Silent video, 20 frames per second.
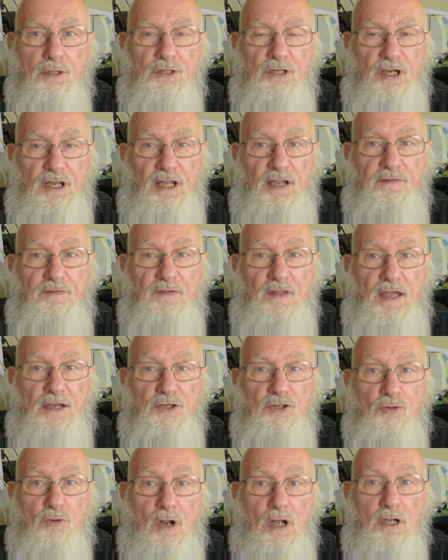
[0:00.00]
to get
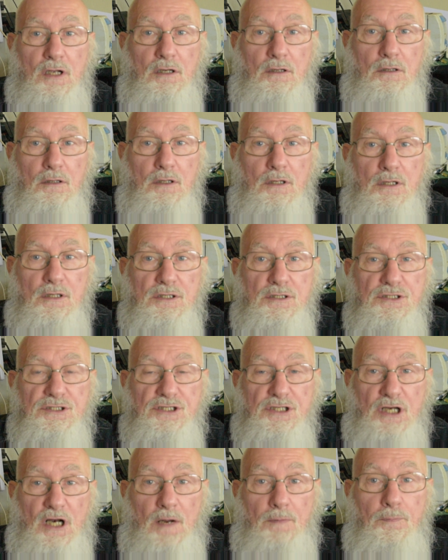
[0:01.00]
that truck
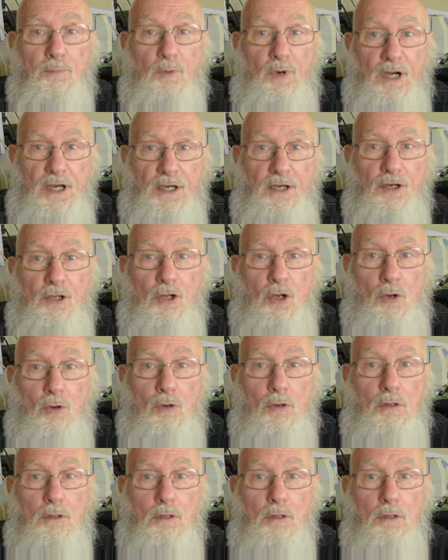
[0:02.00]
set up ready to go.